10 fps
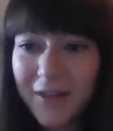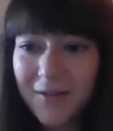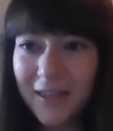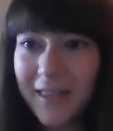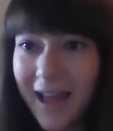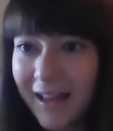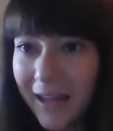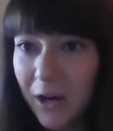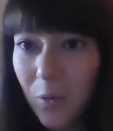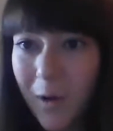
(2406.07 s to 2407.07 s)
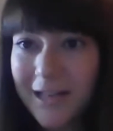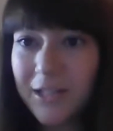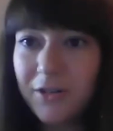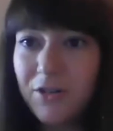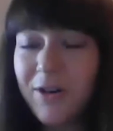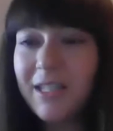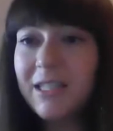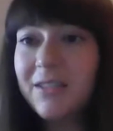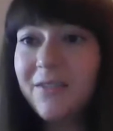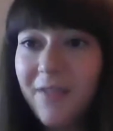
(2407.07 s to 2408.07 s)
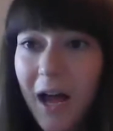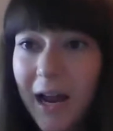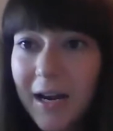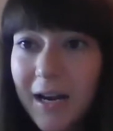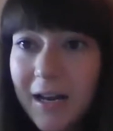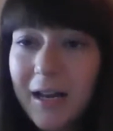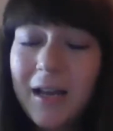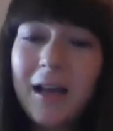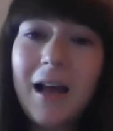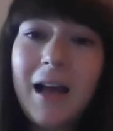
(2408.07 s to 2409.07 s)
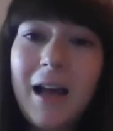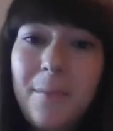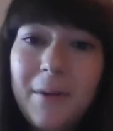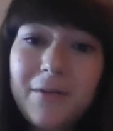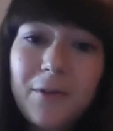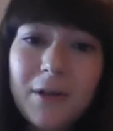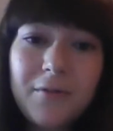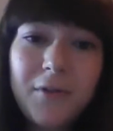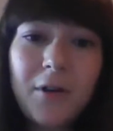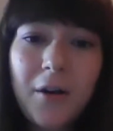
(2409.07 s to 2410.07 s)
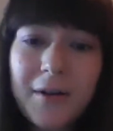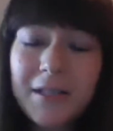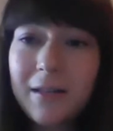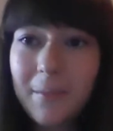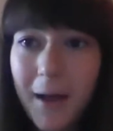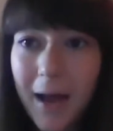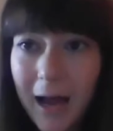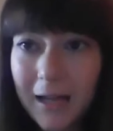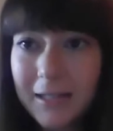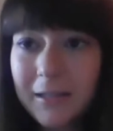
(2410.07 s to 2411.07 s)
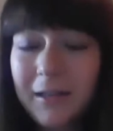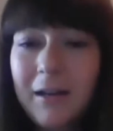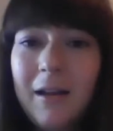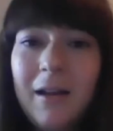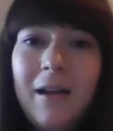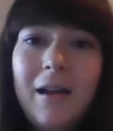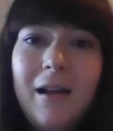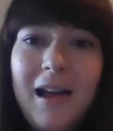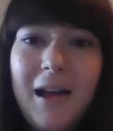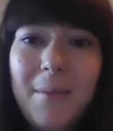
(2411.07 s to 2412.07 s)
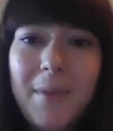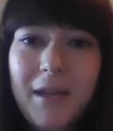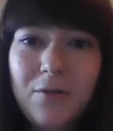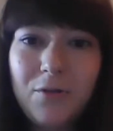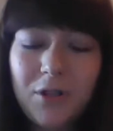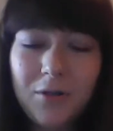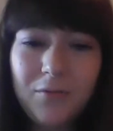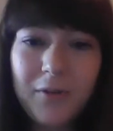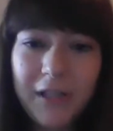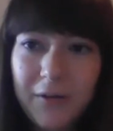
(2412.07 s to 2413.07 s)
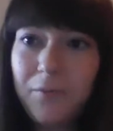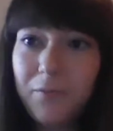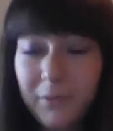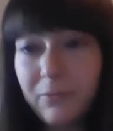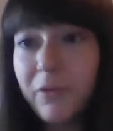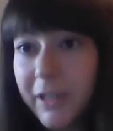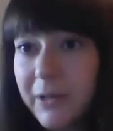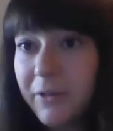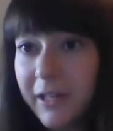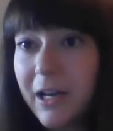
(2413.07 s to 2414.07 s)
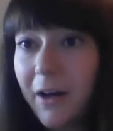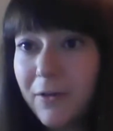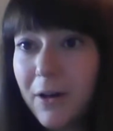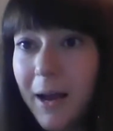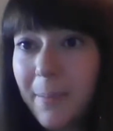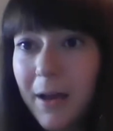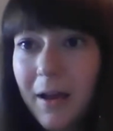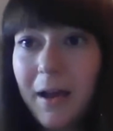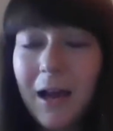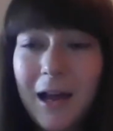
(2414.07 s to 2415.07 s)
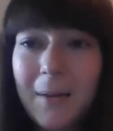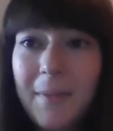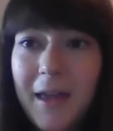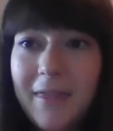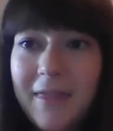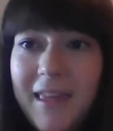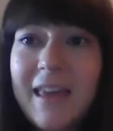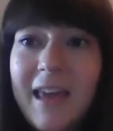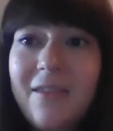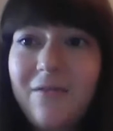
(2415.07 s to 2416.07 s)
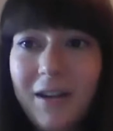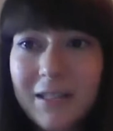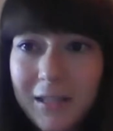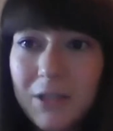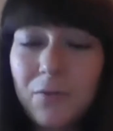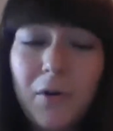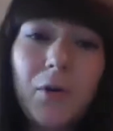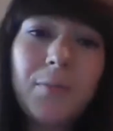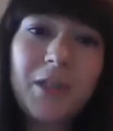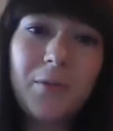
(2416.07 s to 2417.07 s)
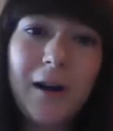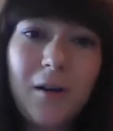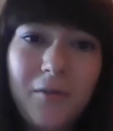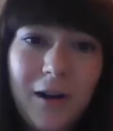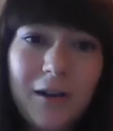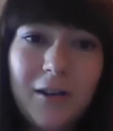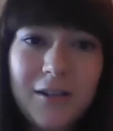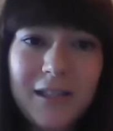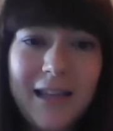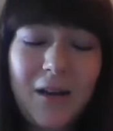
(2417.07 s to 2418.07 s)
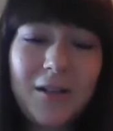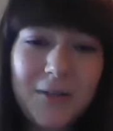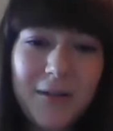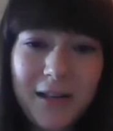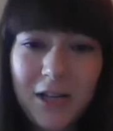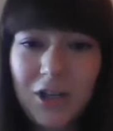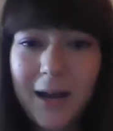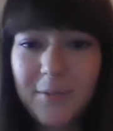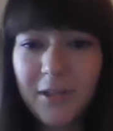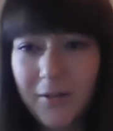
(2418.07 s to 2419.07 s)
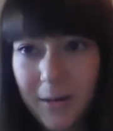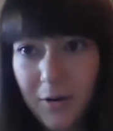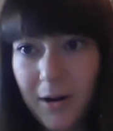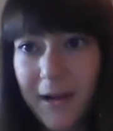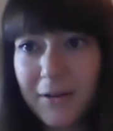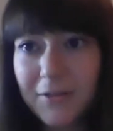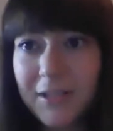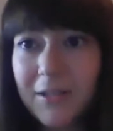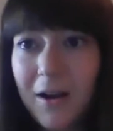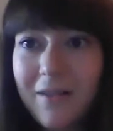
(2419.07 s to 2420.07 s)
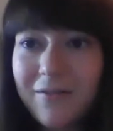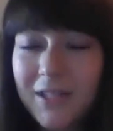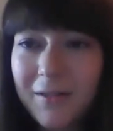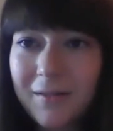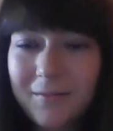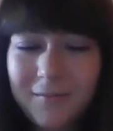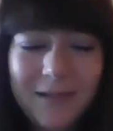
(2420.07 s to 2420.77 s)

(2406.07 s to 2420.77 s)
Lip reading: other than that, like Western dress is fine. But of course, if you're going to the mosque, that you should really cover up. And they gave us these robes to wear over our clothes, and they also had hijabs, although I brought my own scarf, so I